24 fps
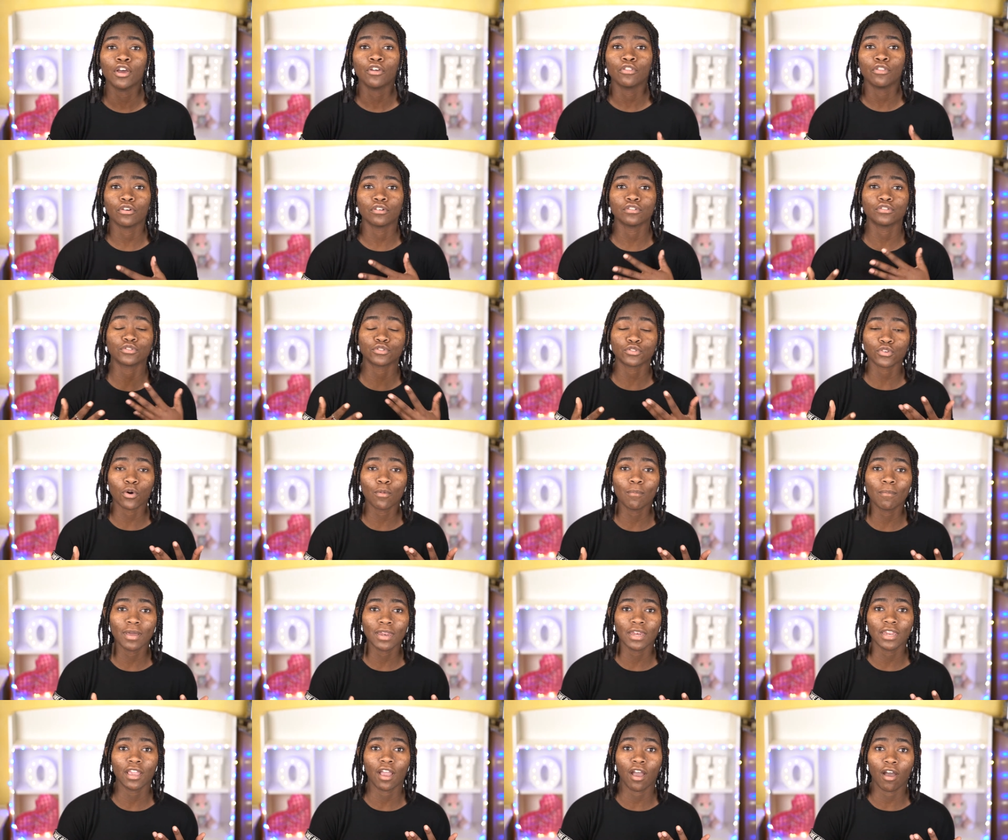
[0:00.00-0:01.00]
there's so
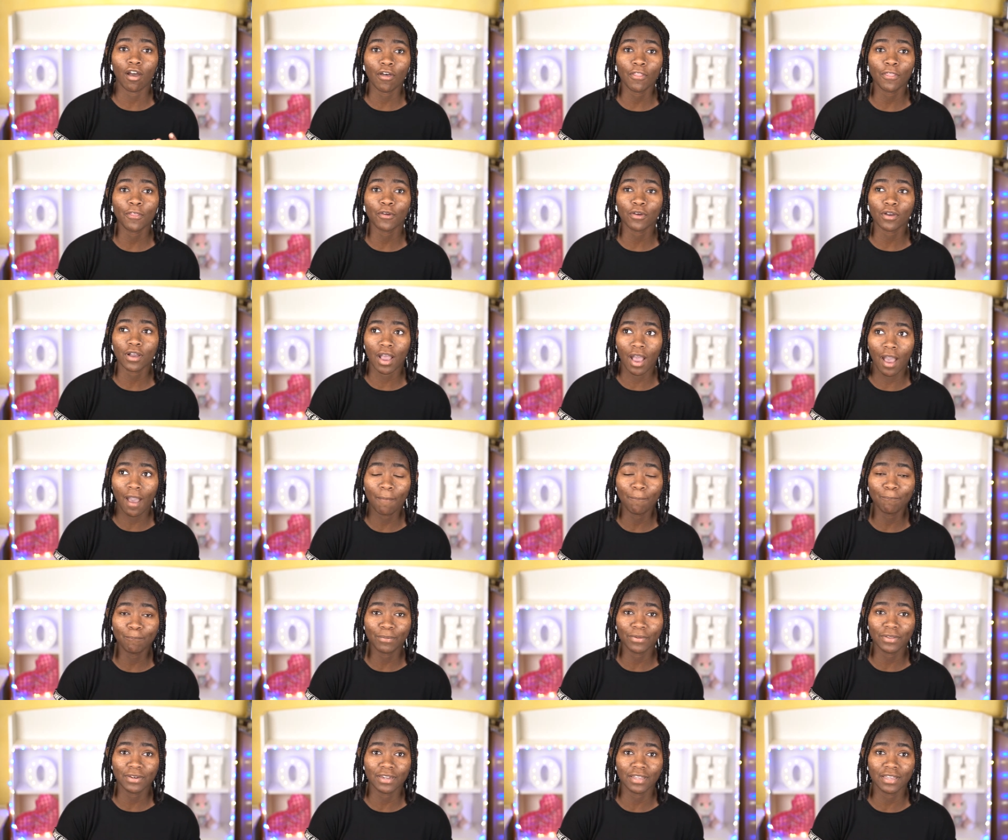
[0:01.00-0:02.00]
many other
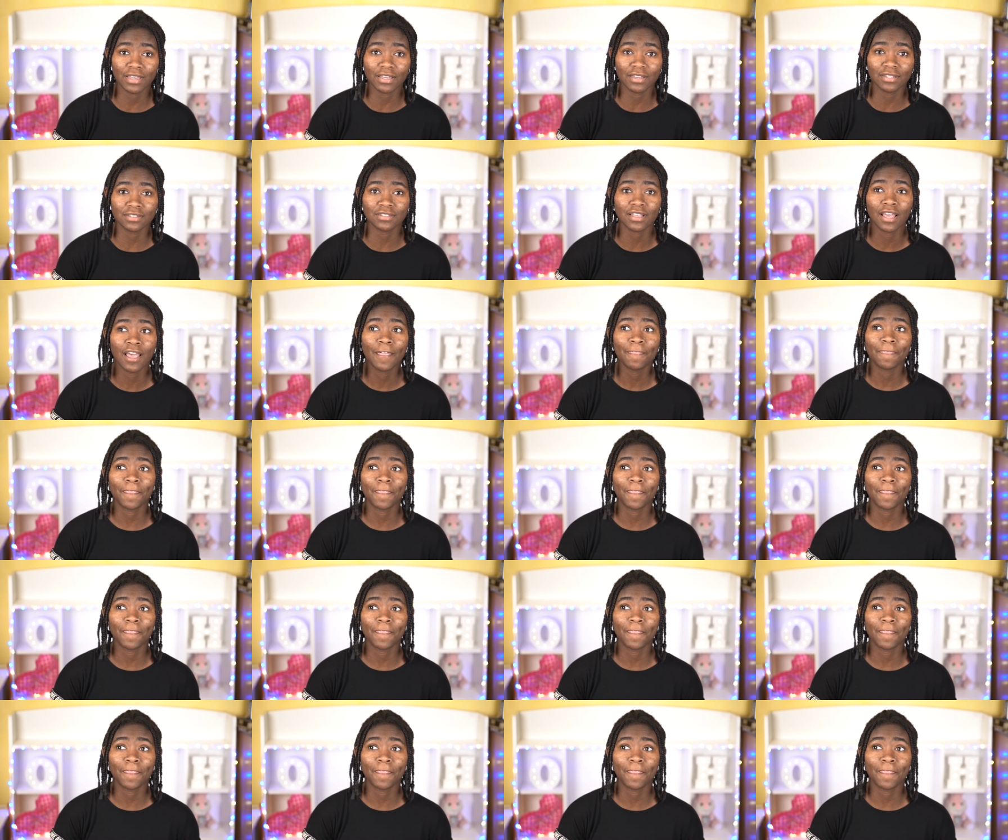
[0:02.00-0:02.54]
companies